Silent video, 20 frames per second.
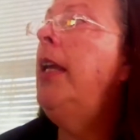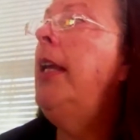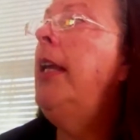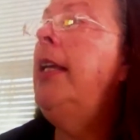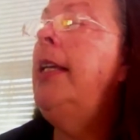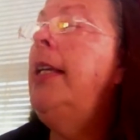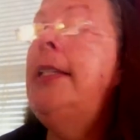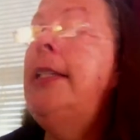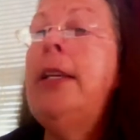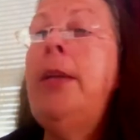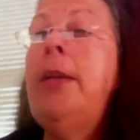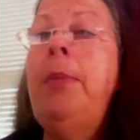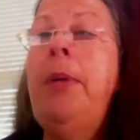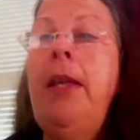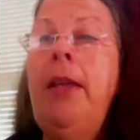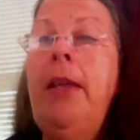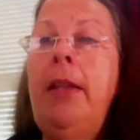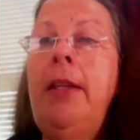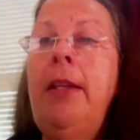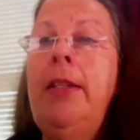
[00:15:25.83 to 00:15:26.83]
Is it
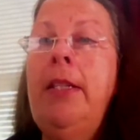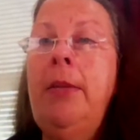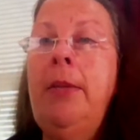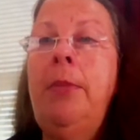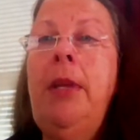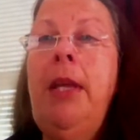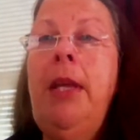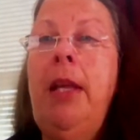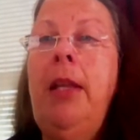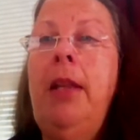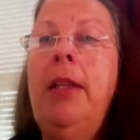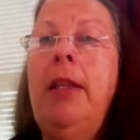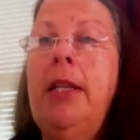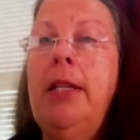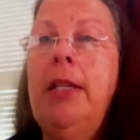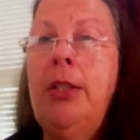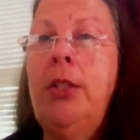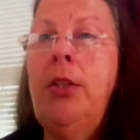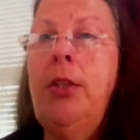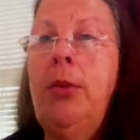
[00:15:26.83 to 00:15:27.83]
appealing to me, the
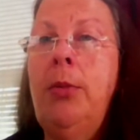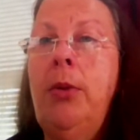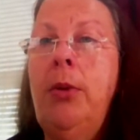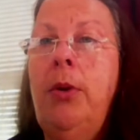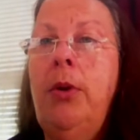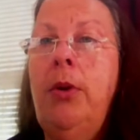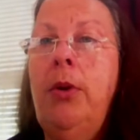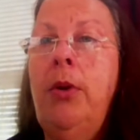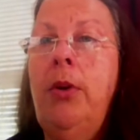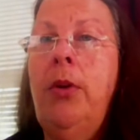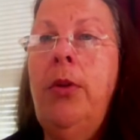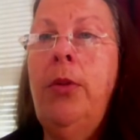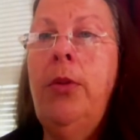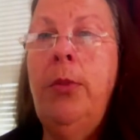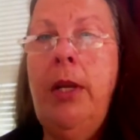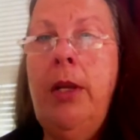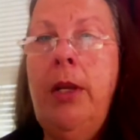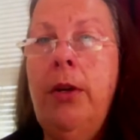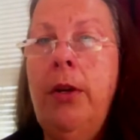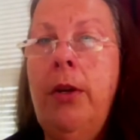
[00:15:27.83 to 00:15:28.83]
consumer or the
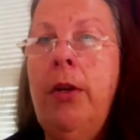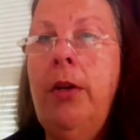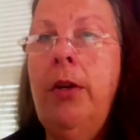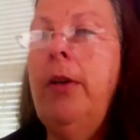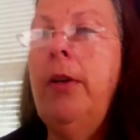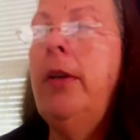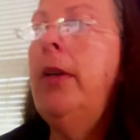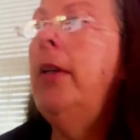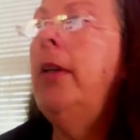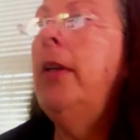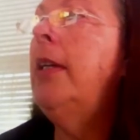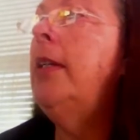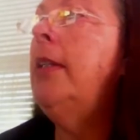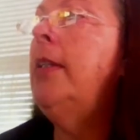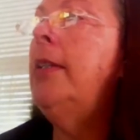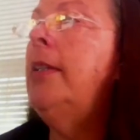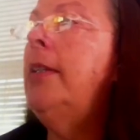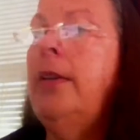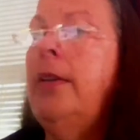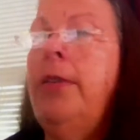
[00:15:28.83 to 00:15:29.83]
reader?
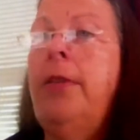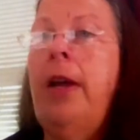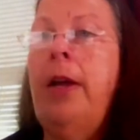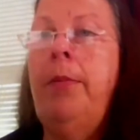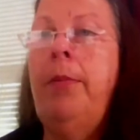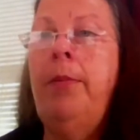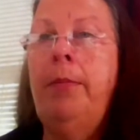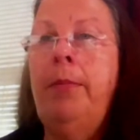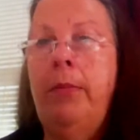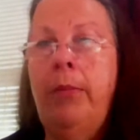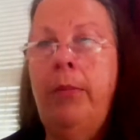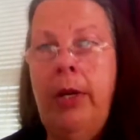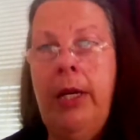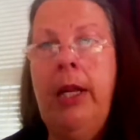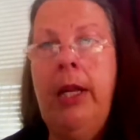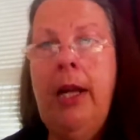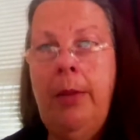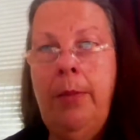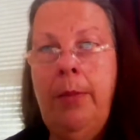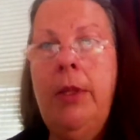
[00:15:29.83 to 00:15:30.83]
Because if I'm
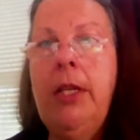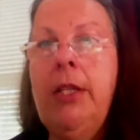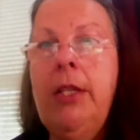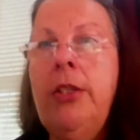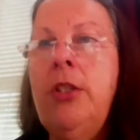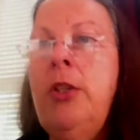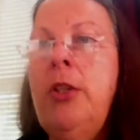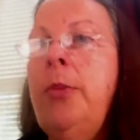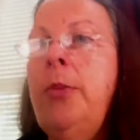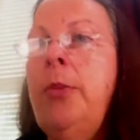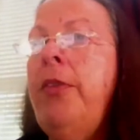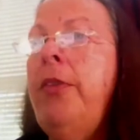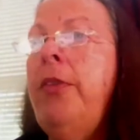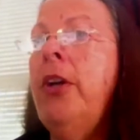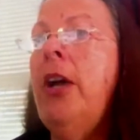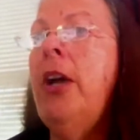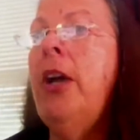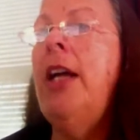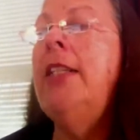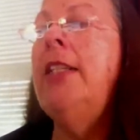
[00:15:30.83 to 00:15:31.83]
reading, I'm the consumer of your
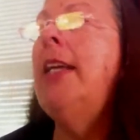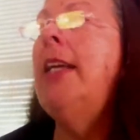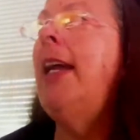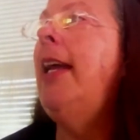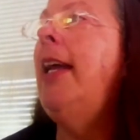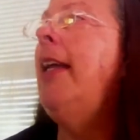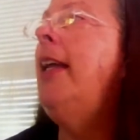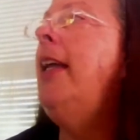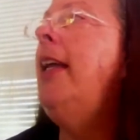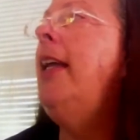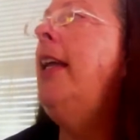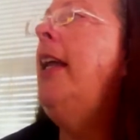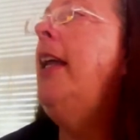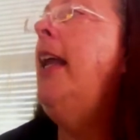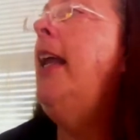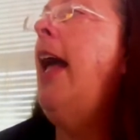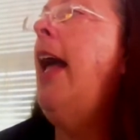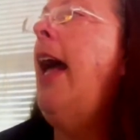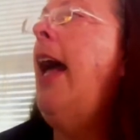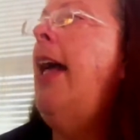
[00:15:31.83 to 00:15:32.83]
content.
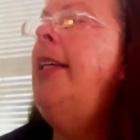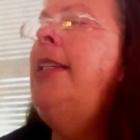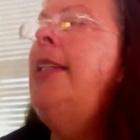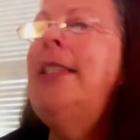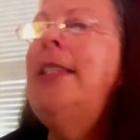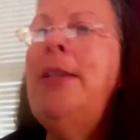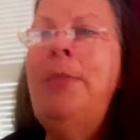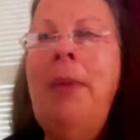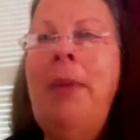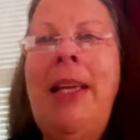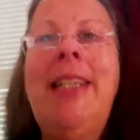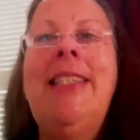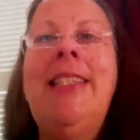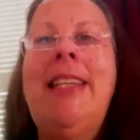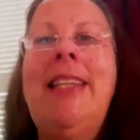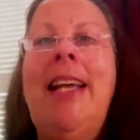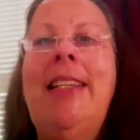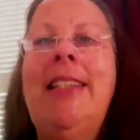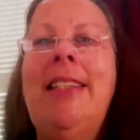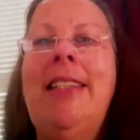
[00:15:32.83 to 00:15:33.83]
And does it make
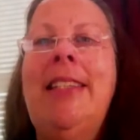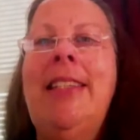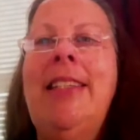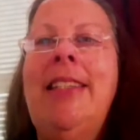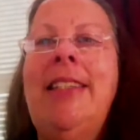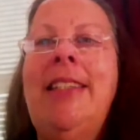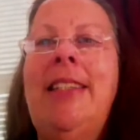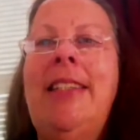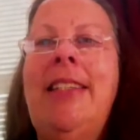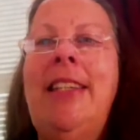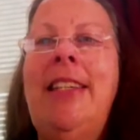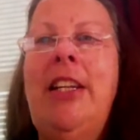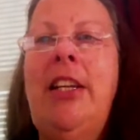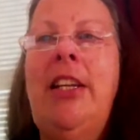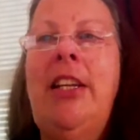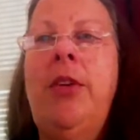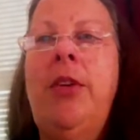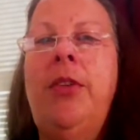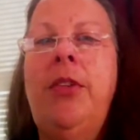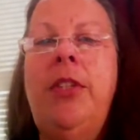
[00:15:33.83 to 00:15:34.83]
sense?
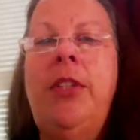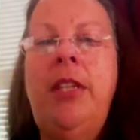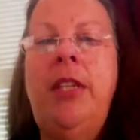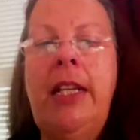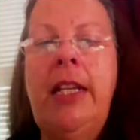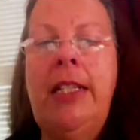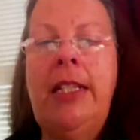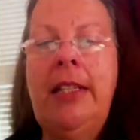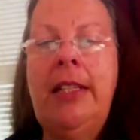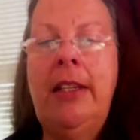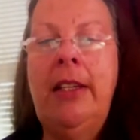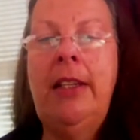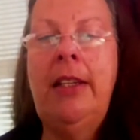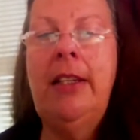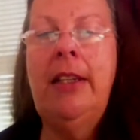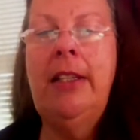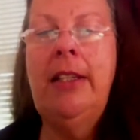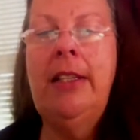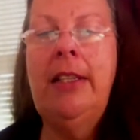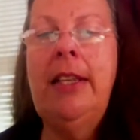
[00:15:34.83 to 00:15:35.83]
Does
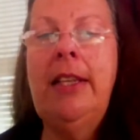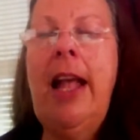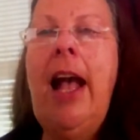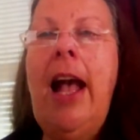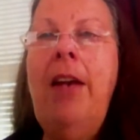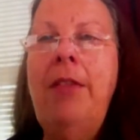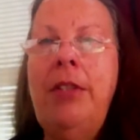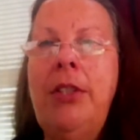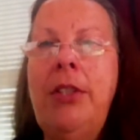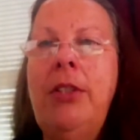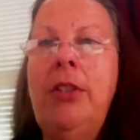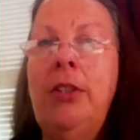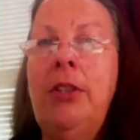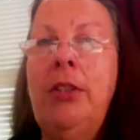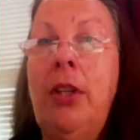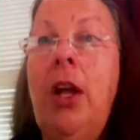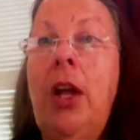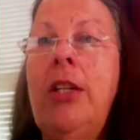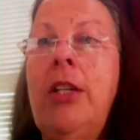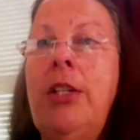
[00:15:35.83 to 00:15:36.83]
it have a certain
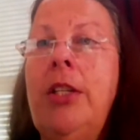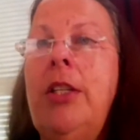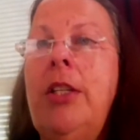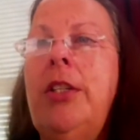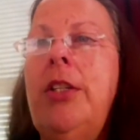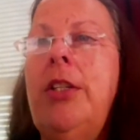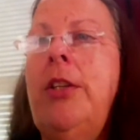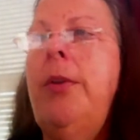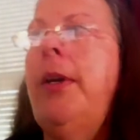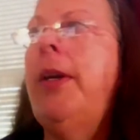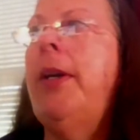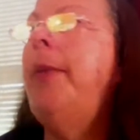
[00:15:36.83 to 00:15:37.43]
logic to it?